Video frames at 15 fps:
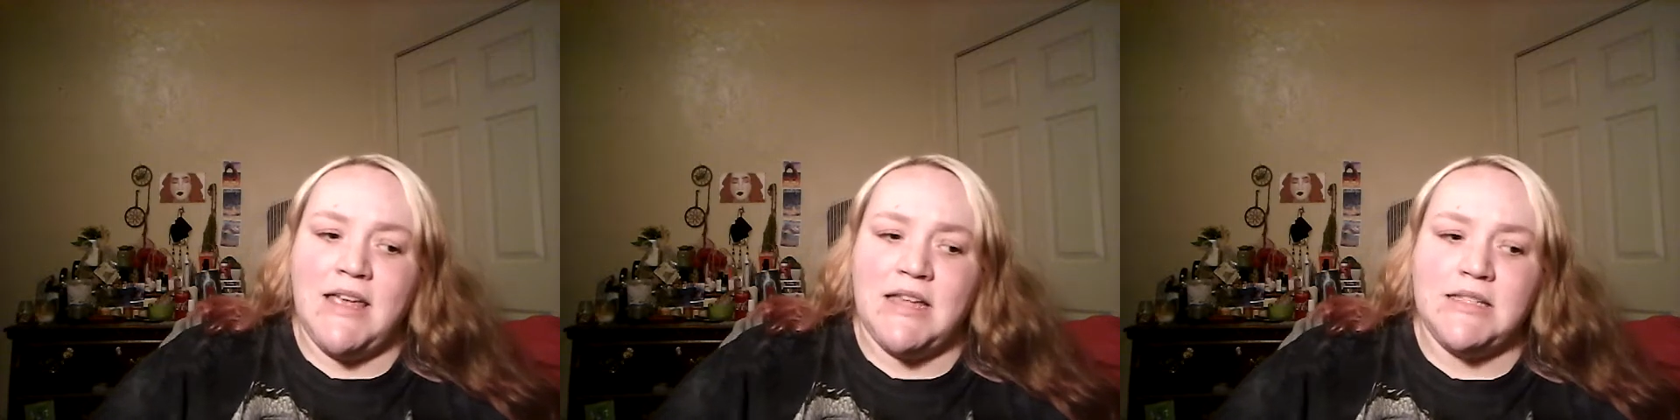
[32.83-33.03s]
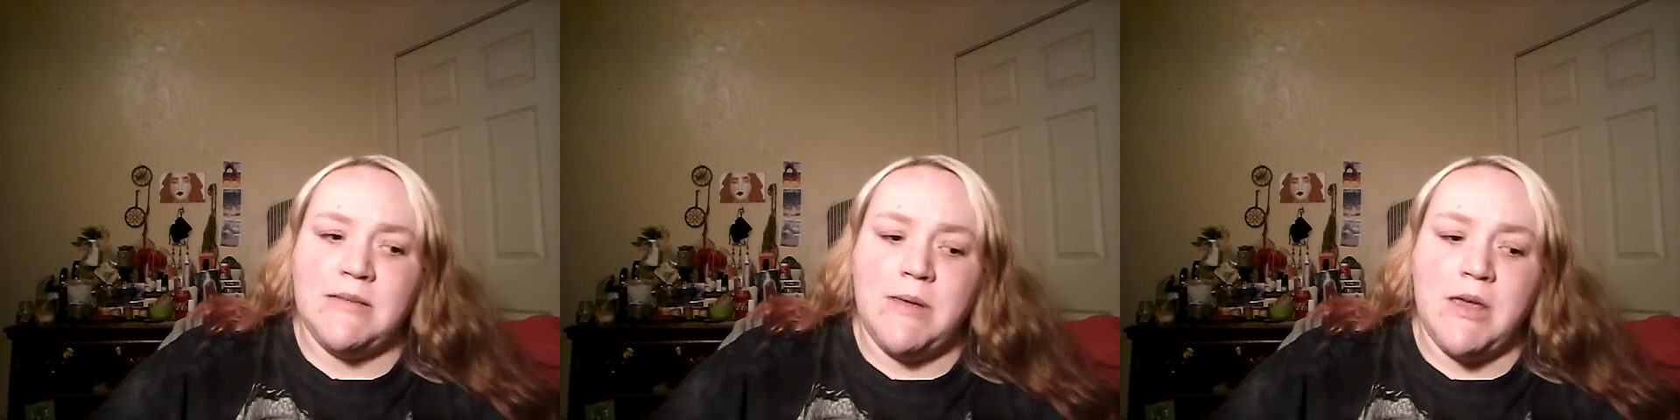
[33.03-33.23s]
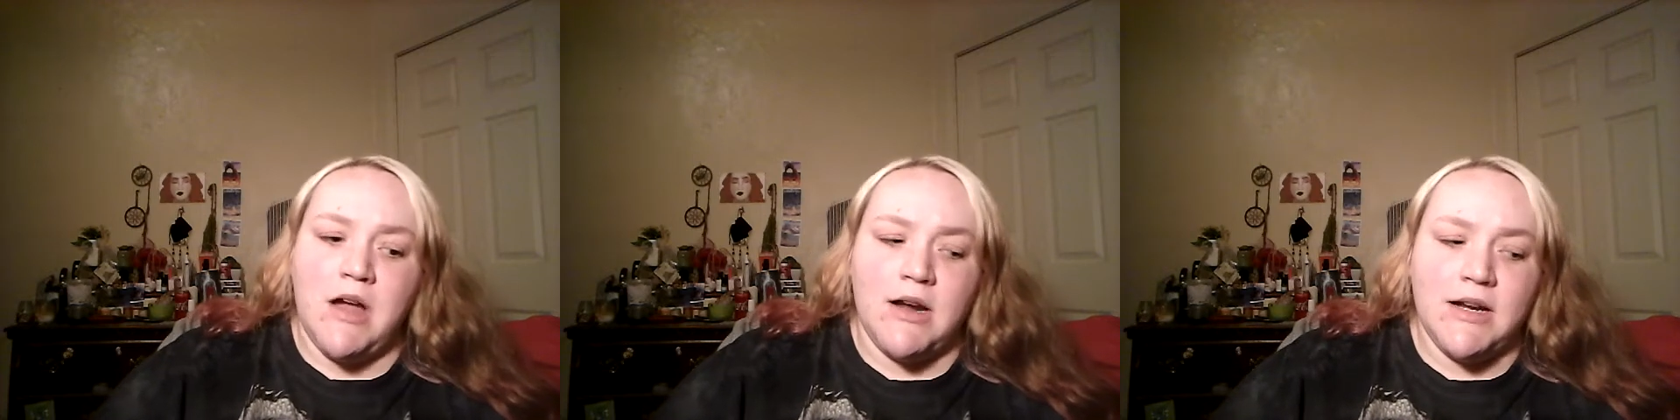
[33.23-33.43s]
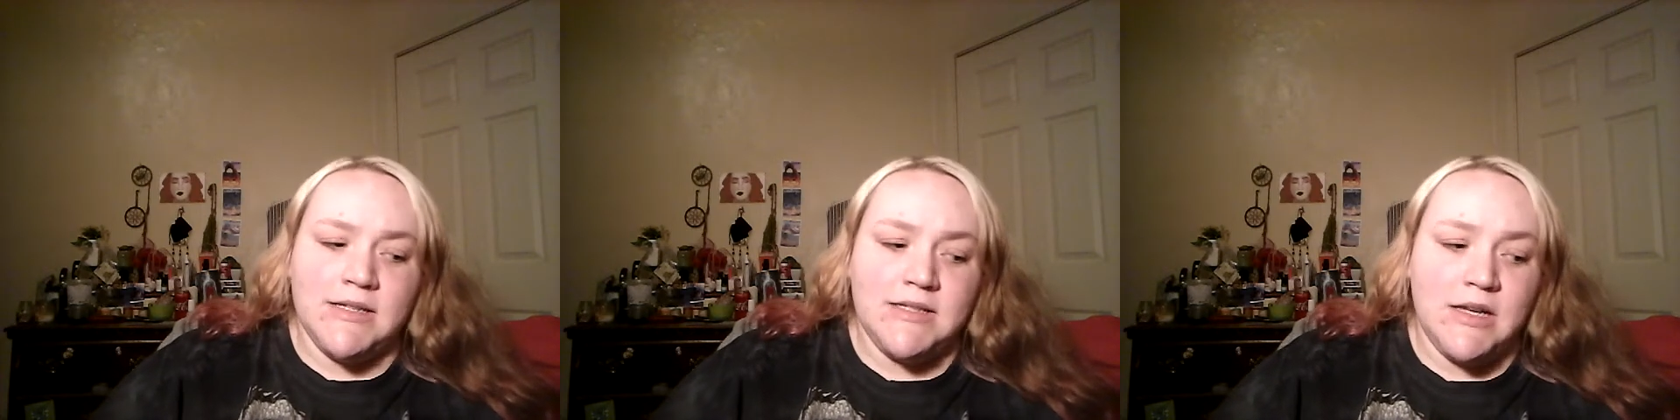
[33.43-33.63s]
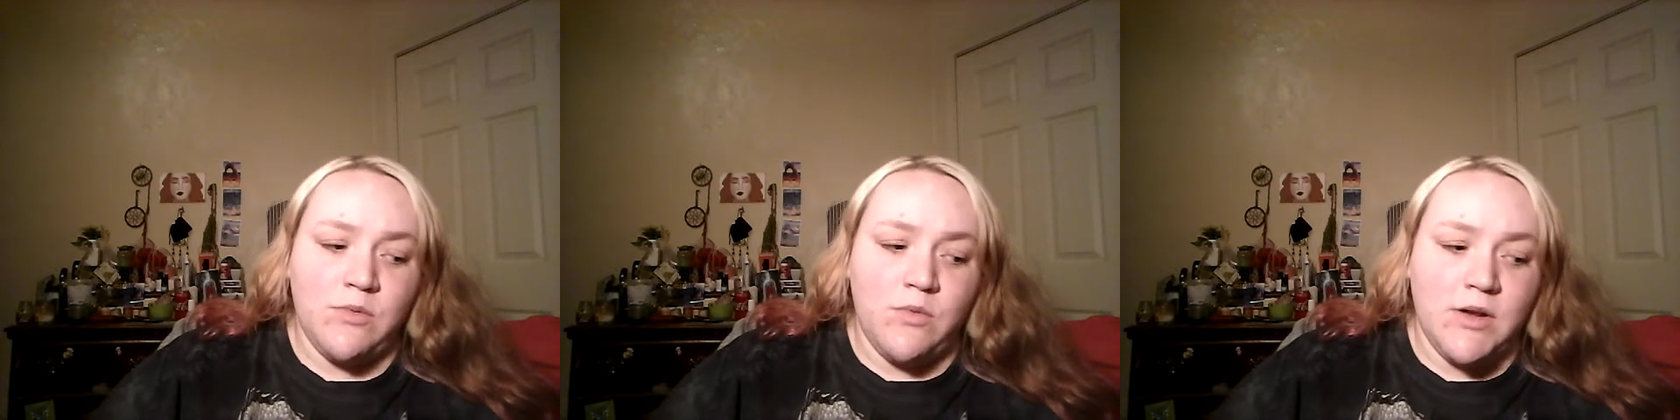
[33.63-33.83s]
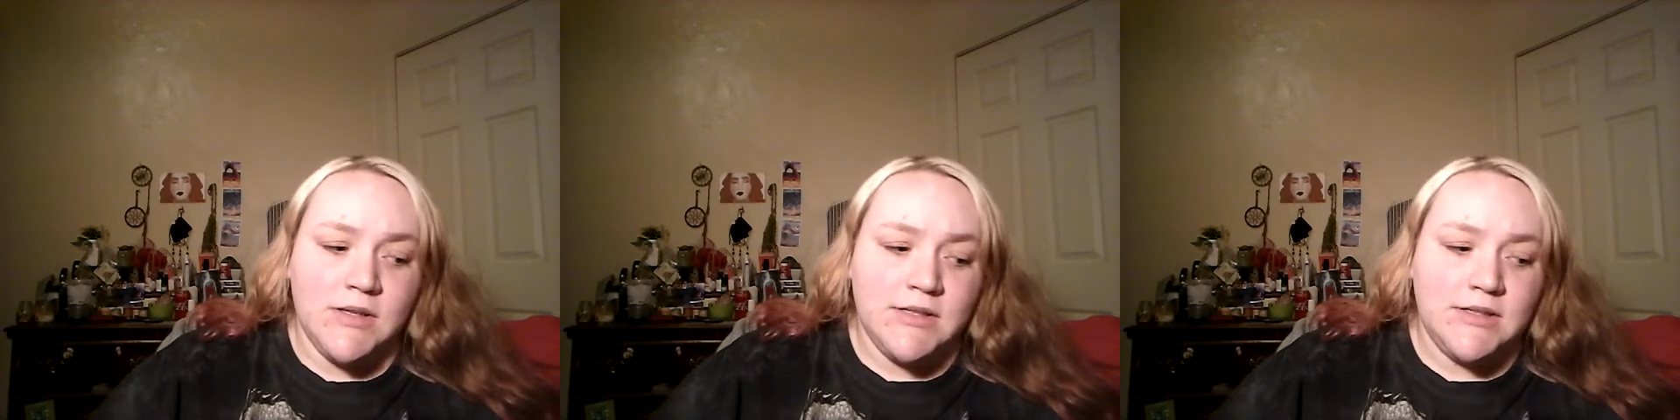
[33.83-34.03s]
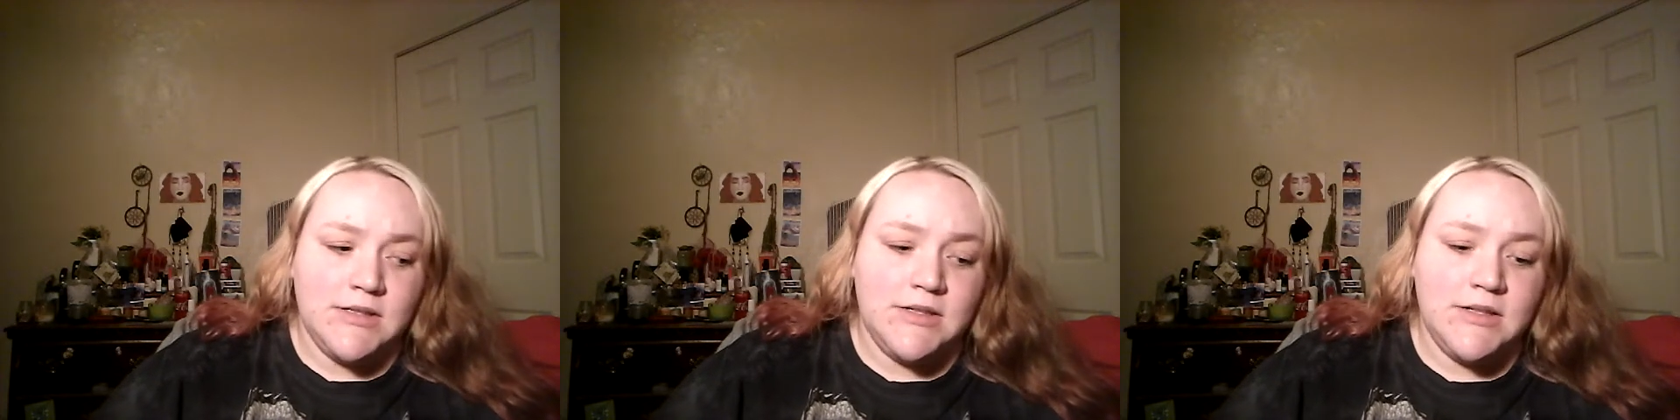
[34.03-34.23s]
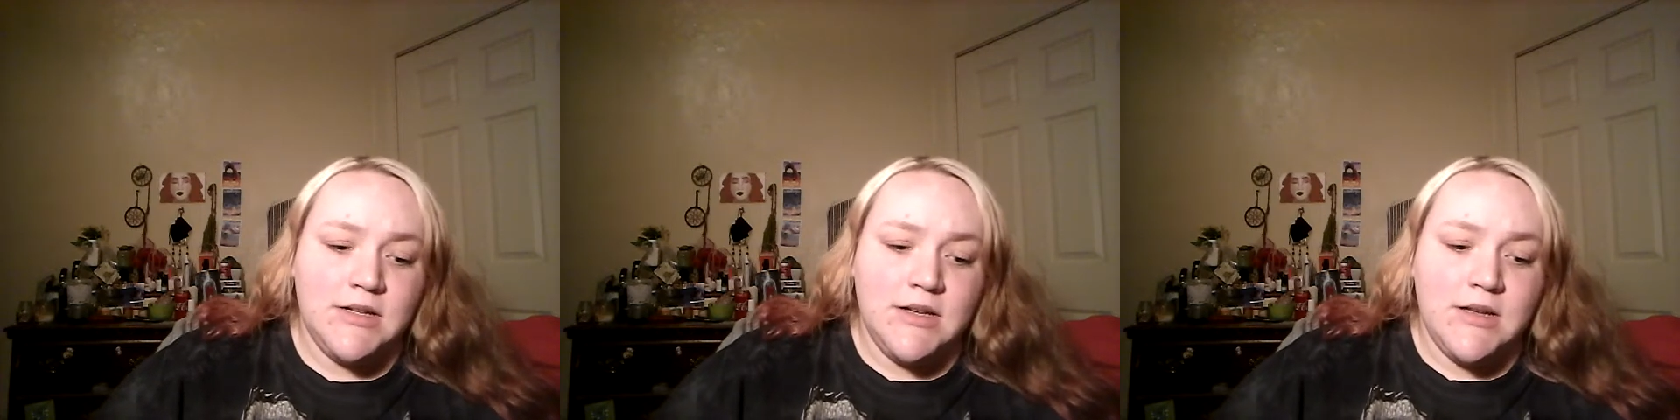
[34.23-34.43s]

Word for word: and to be honest, it wasn't